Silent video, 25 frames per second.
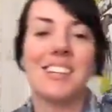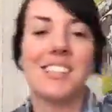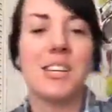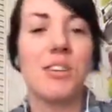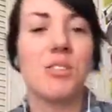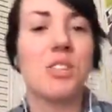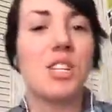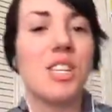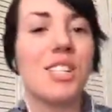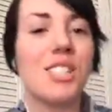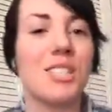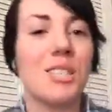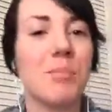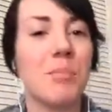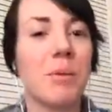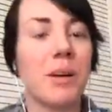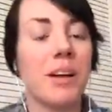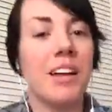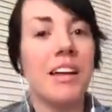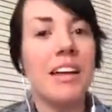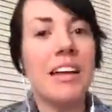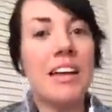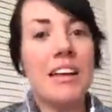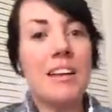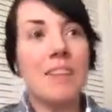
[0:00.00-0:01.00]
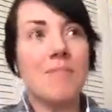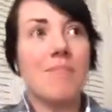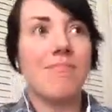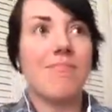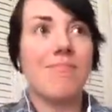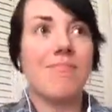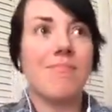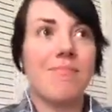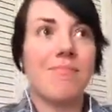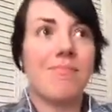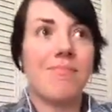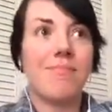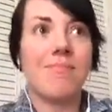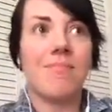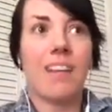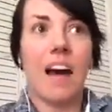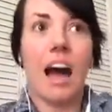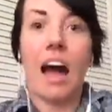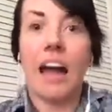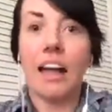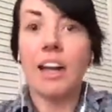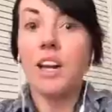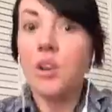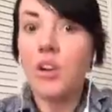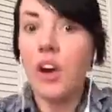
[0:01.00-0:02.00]
sound cheesy, but
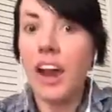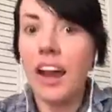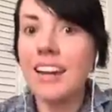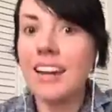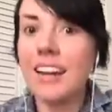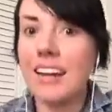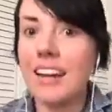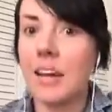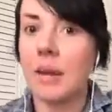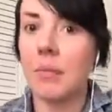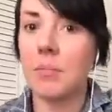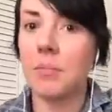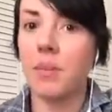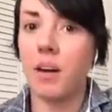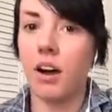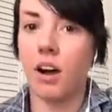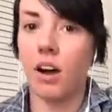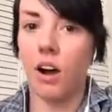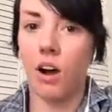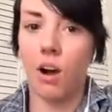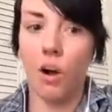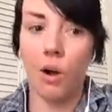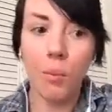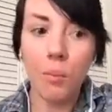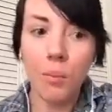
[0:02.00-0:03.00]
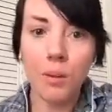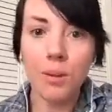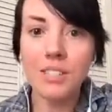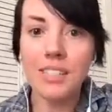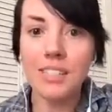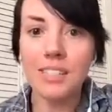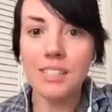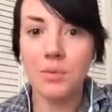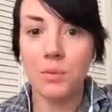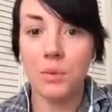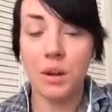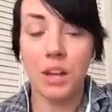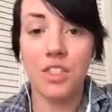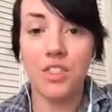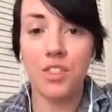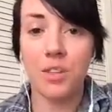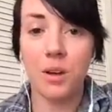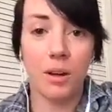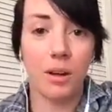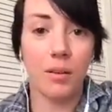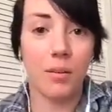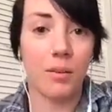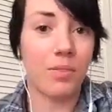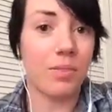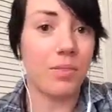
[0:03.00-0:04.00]
I credit him almost with
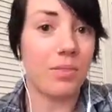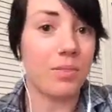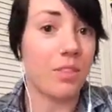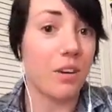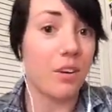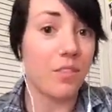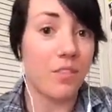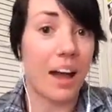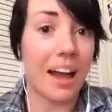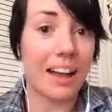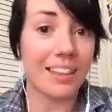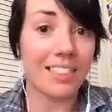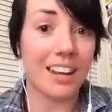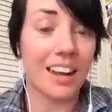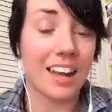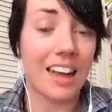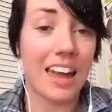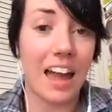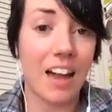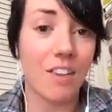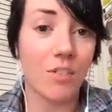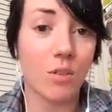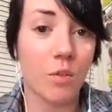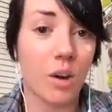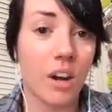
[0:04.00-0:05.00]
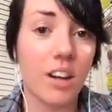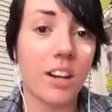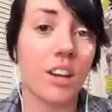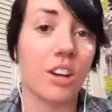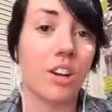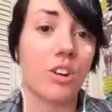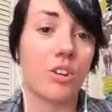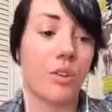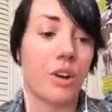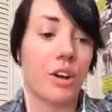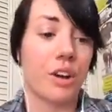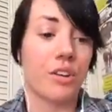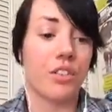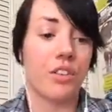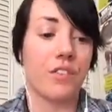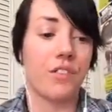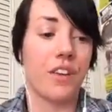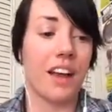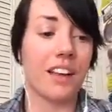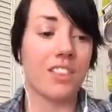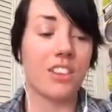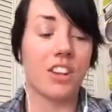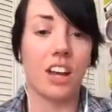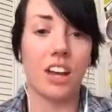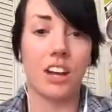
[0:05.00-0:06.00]
the fact that I have a writing career, the
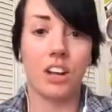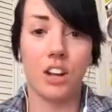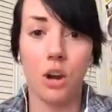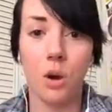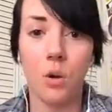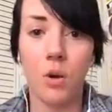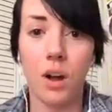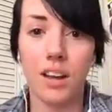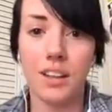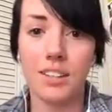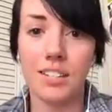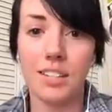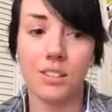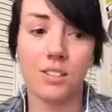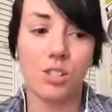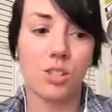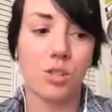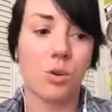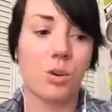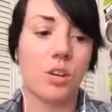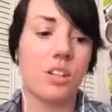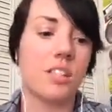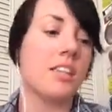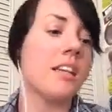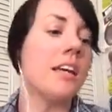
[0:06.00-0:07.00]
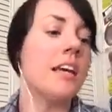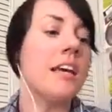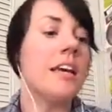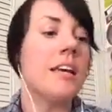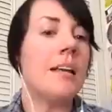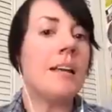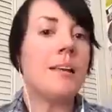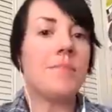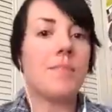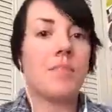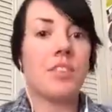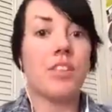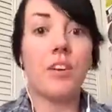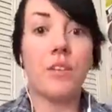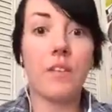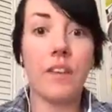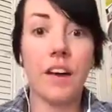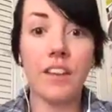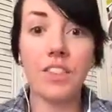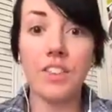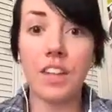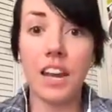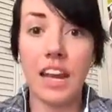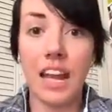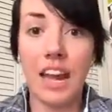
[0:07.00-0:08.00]
fact that I know how to tell stories, the
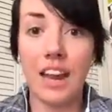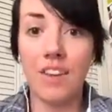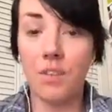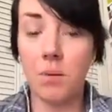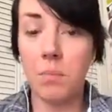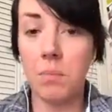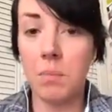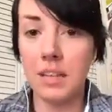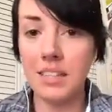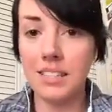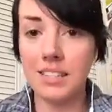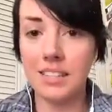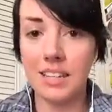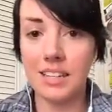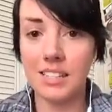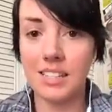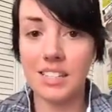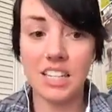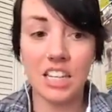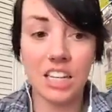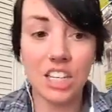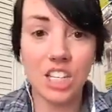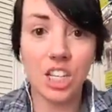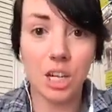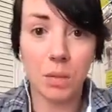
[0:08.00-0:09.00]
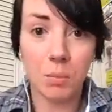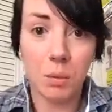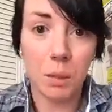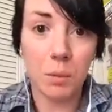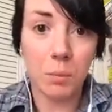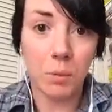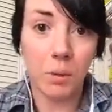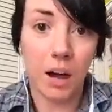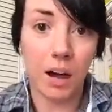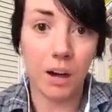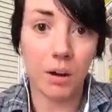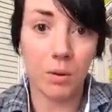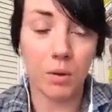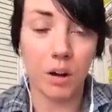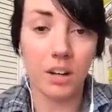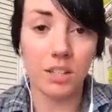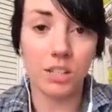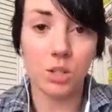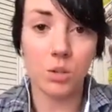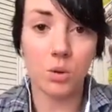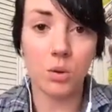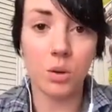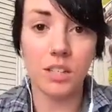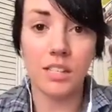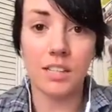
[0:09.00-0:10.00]
fact that I have a business teaching people how to write
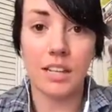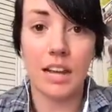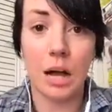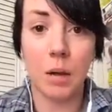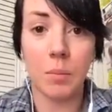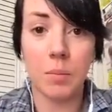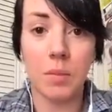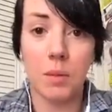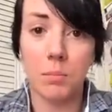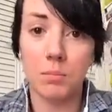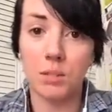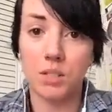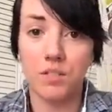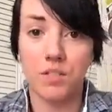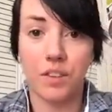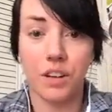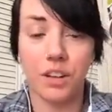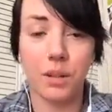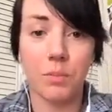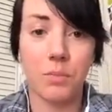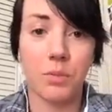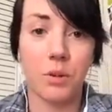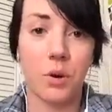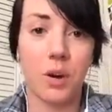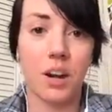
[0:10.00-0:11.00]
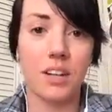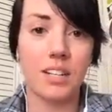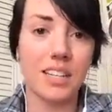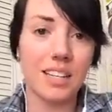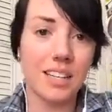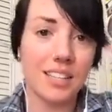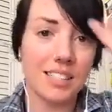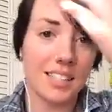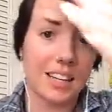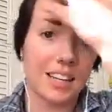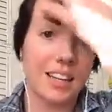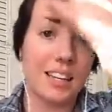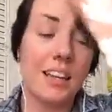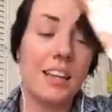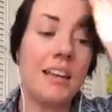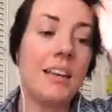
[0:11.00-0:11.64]
stories and helping them develop their ideas. Like,